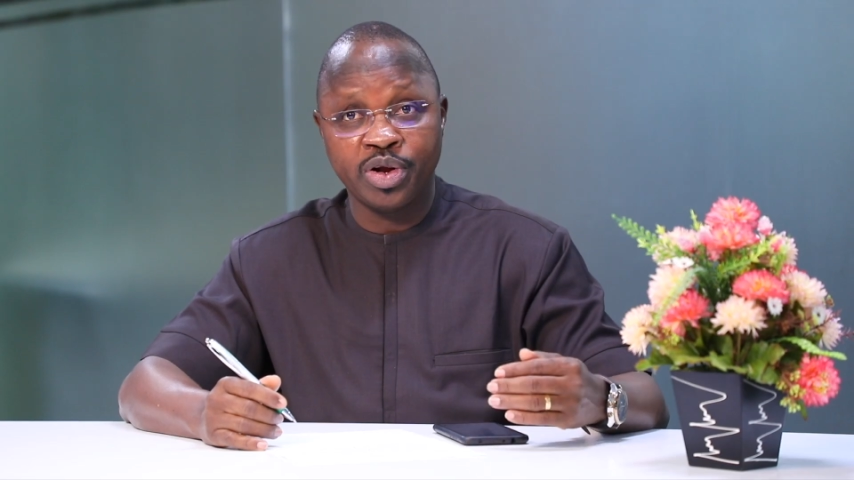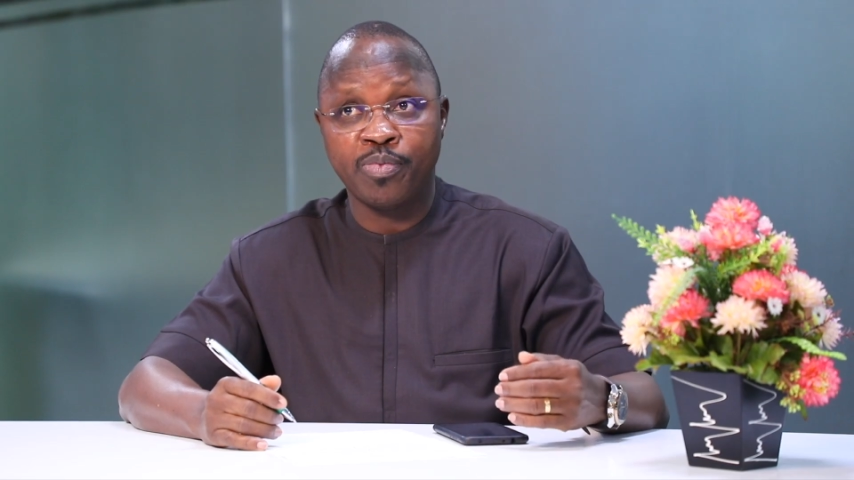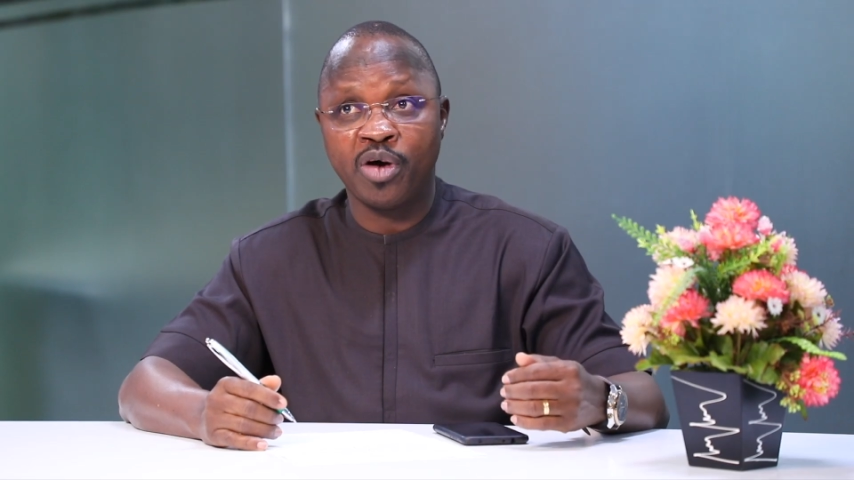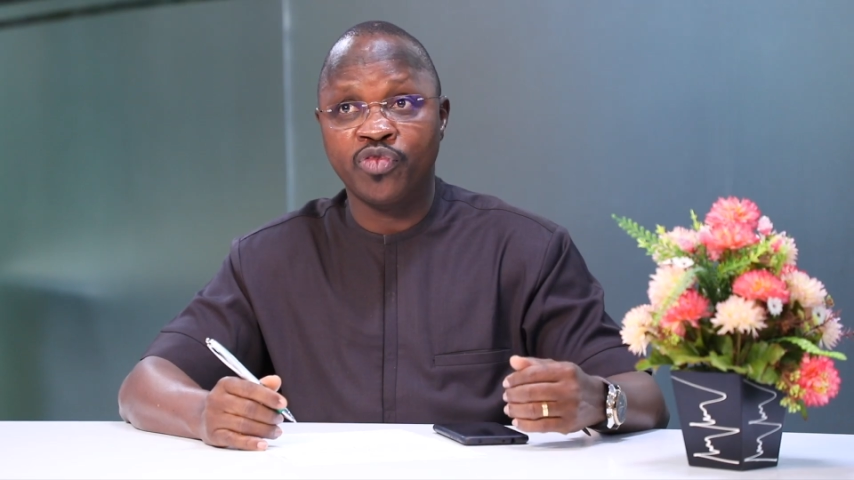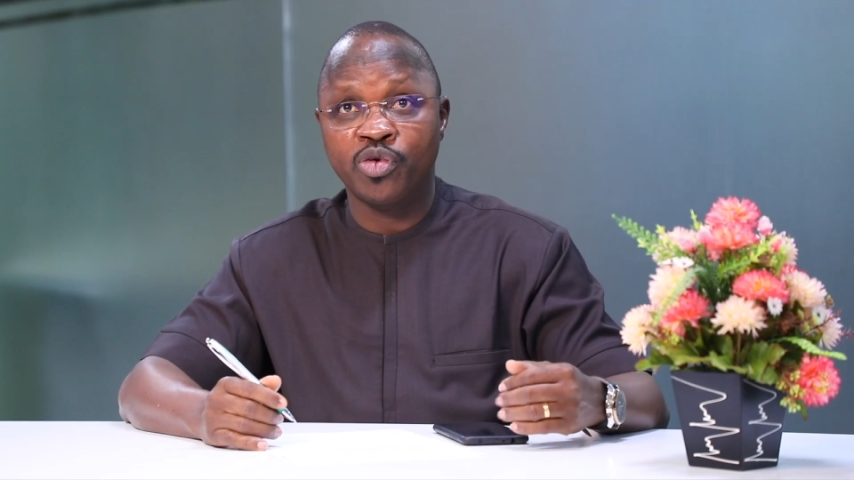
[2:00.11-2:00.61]
the
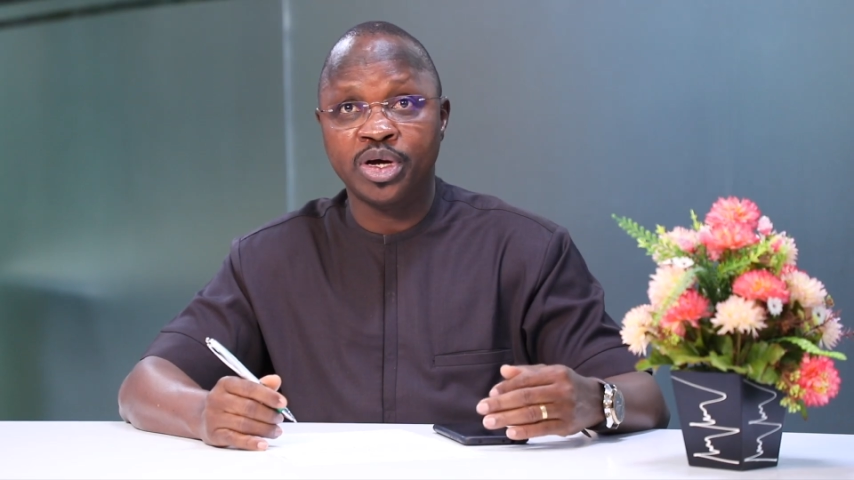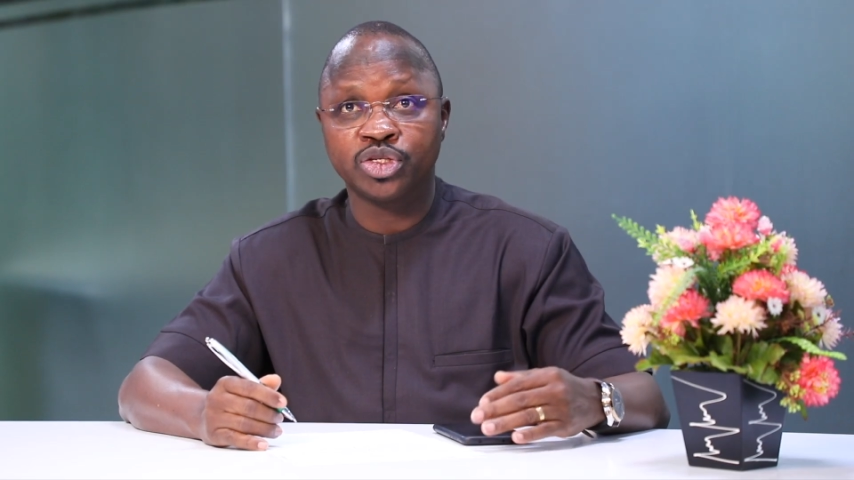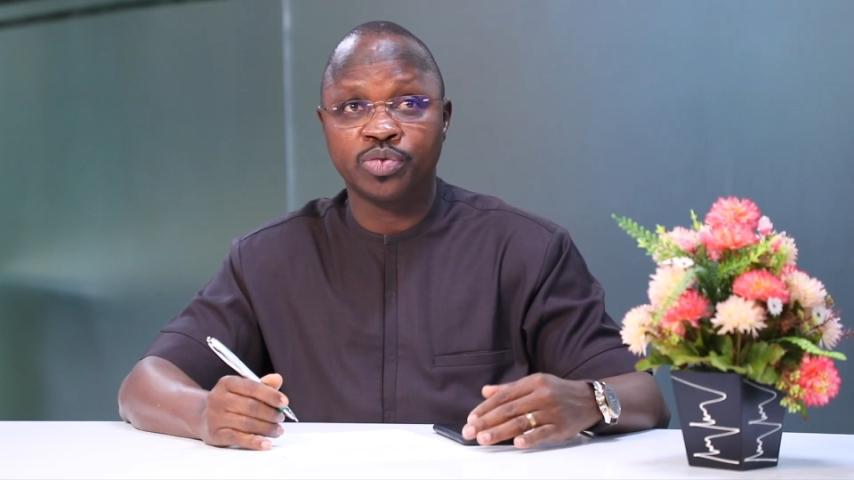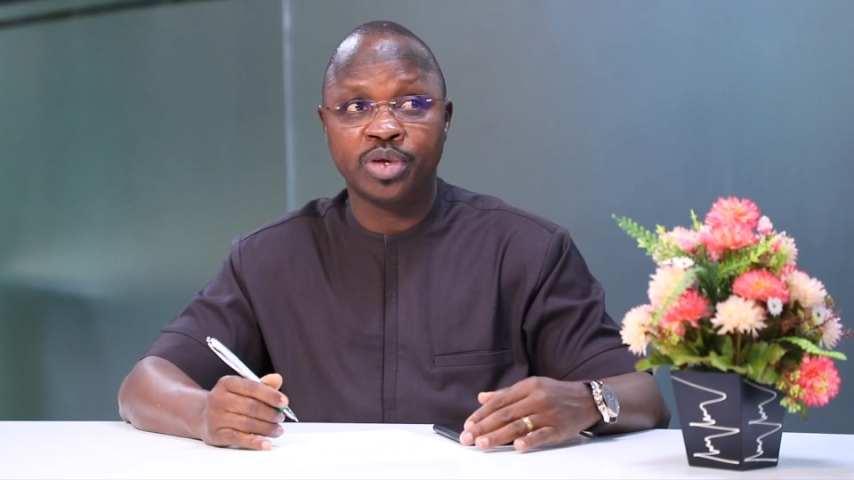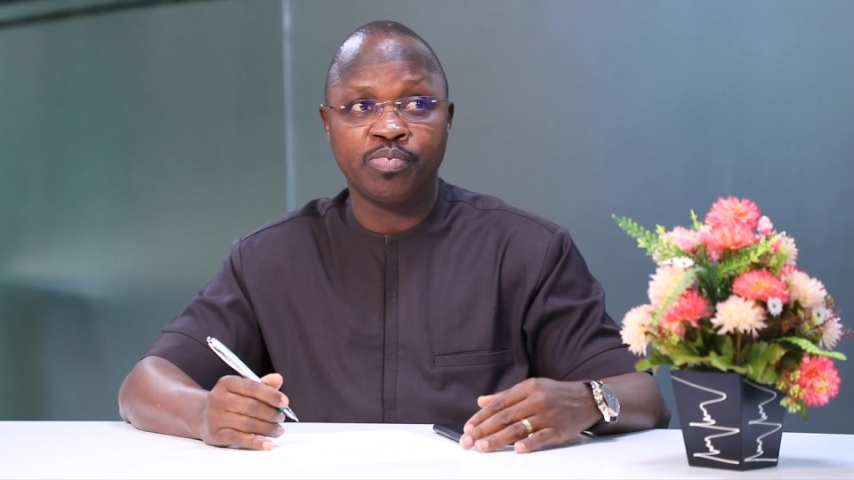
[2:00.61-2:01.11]

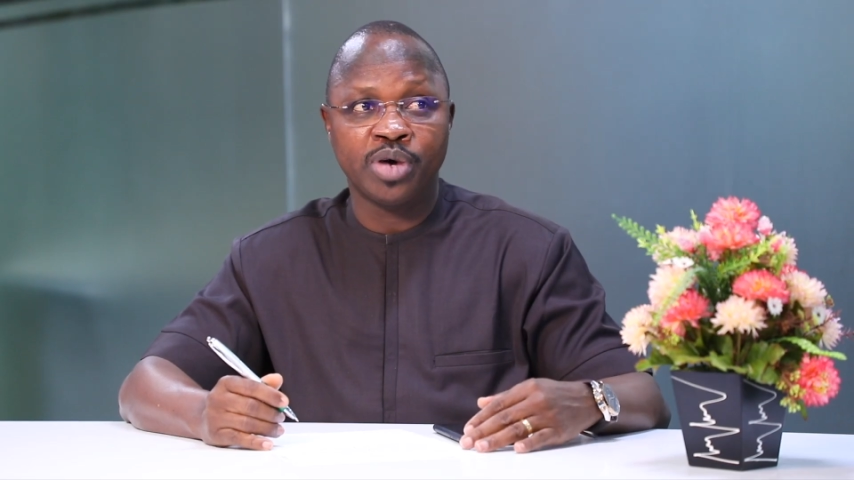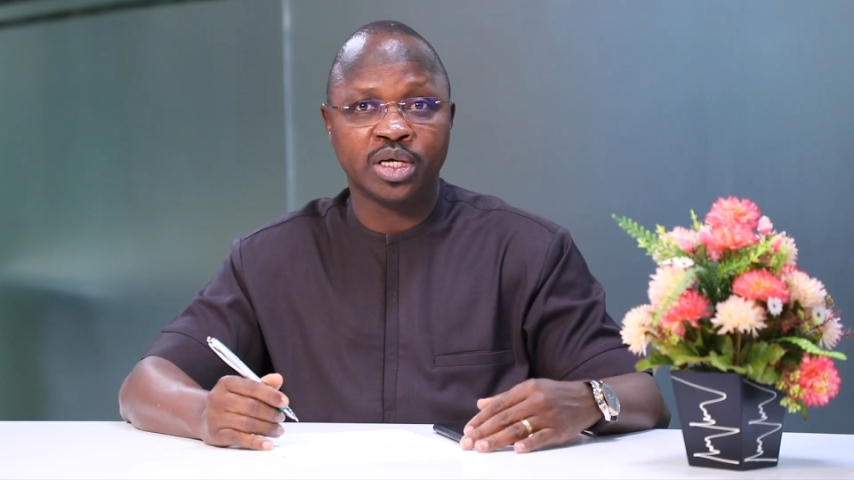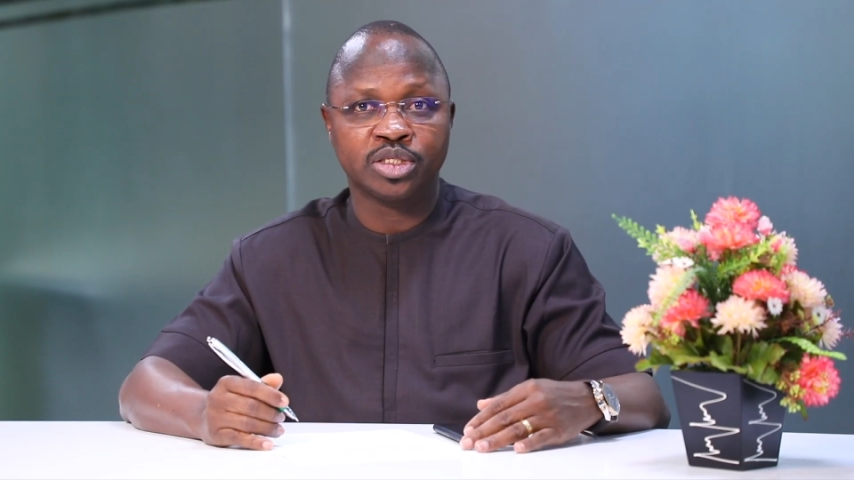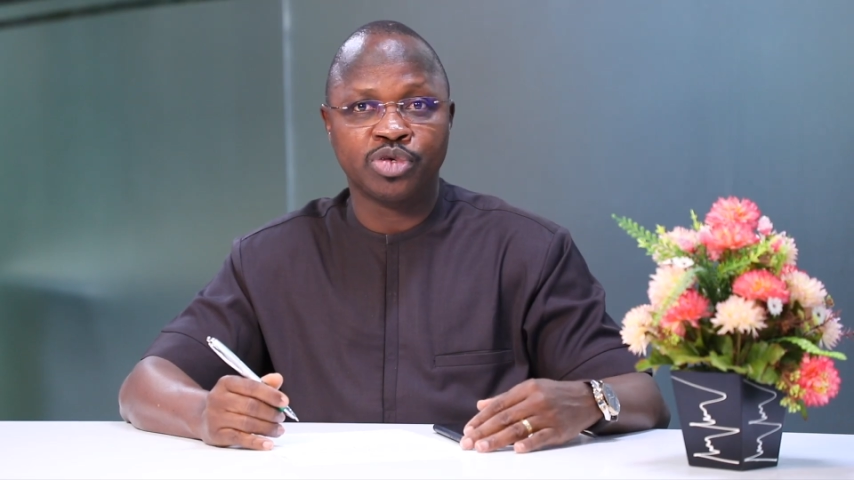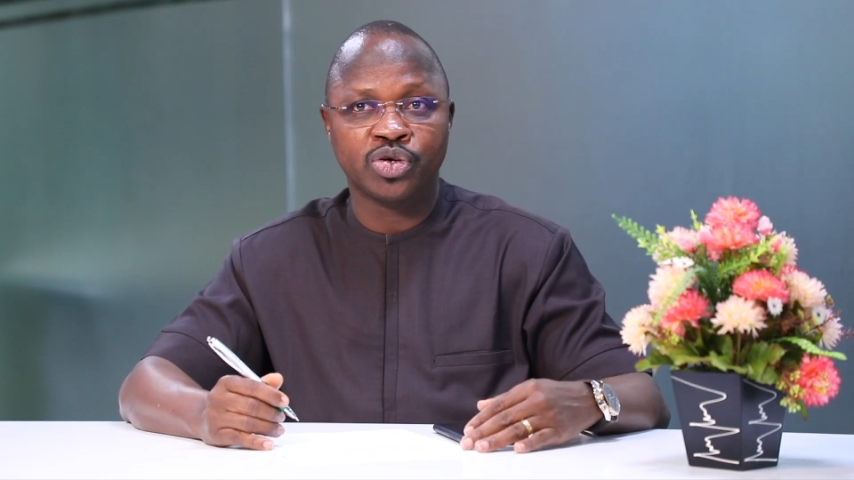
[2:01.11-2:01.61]
performance of the
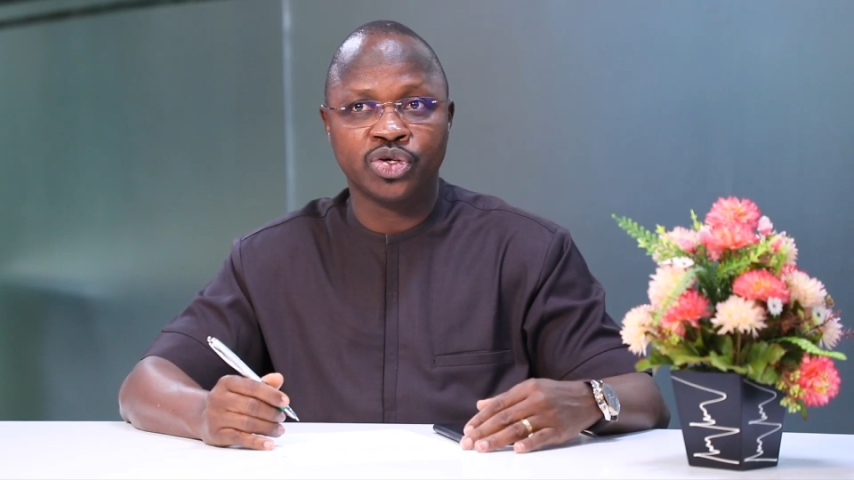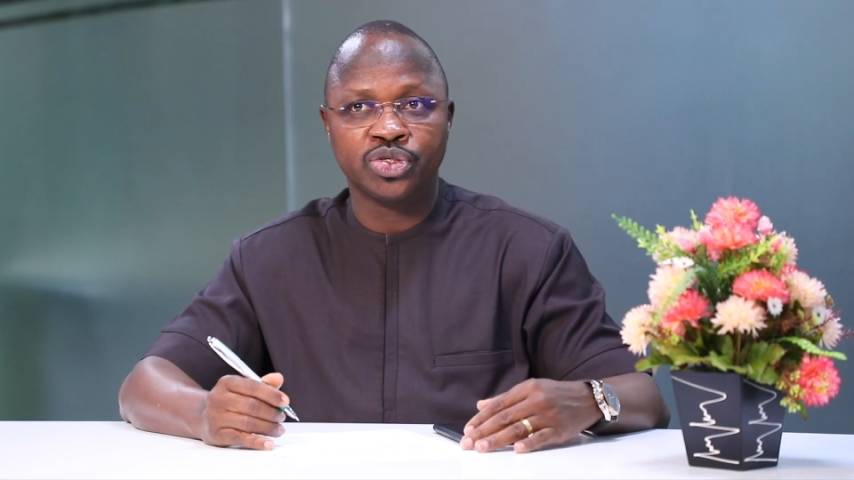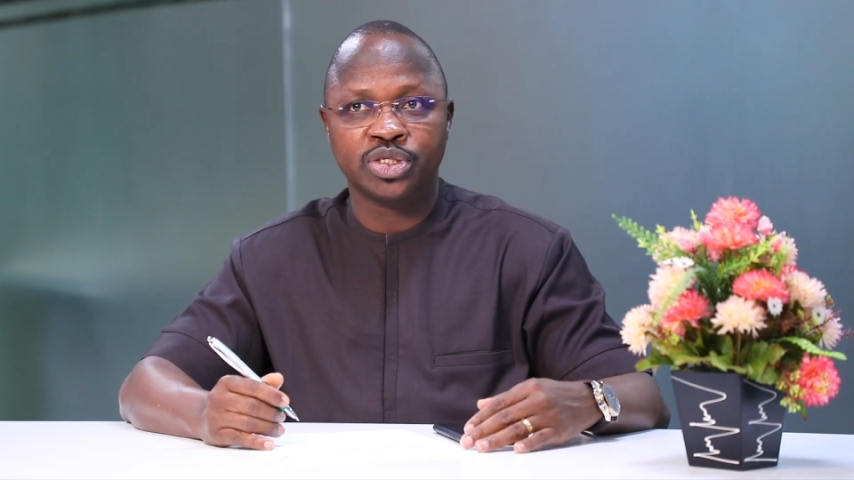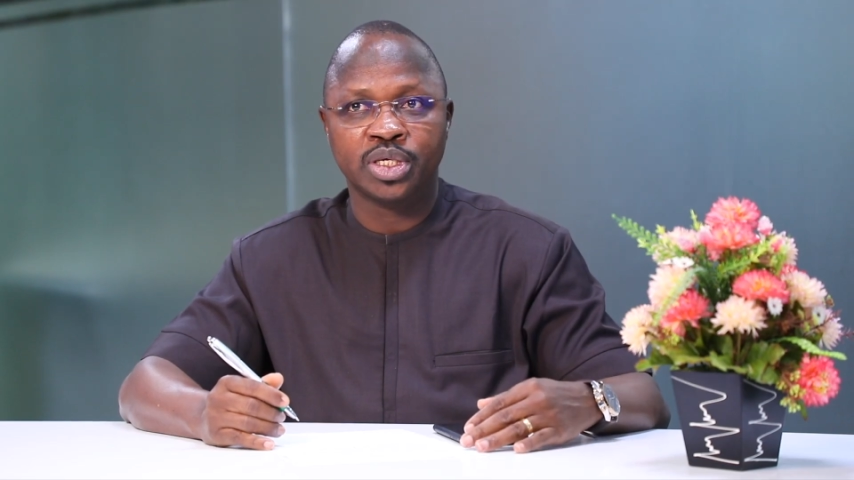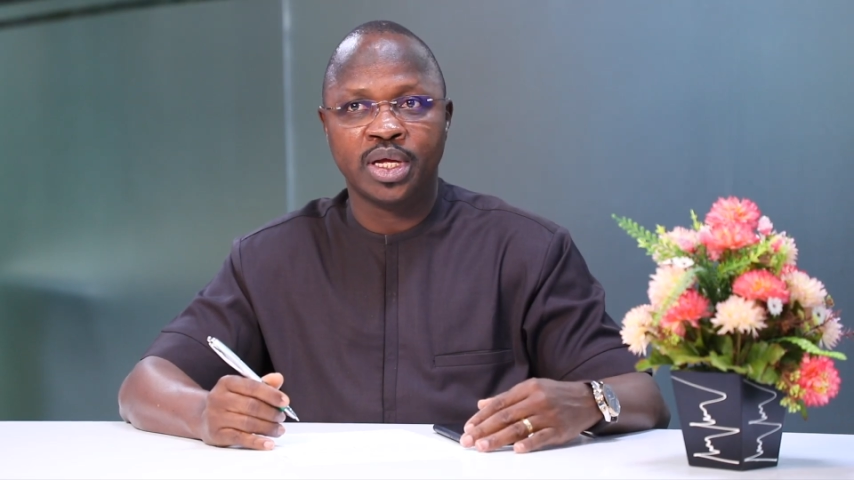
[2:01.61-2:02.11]
banks
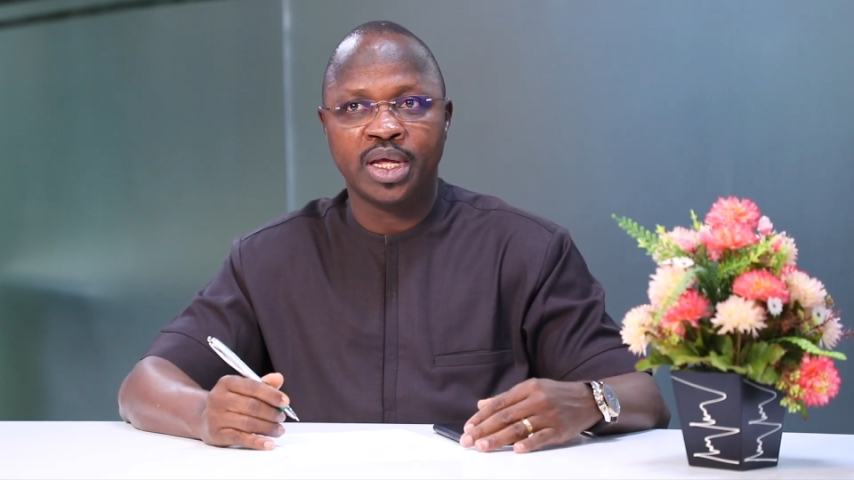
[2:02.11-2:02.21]
because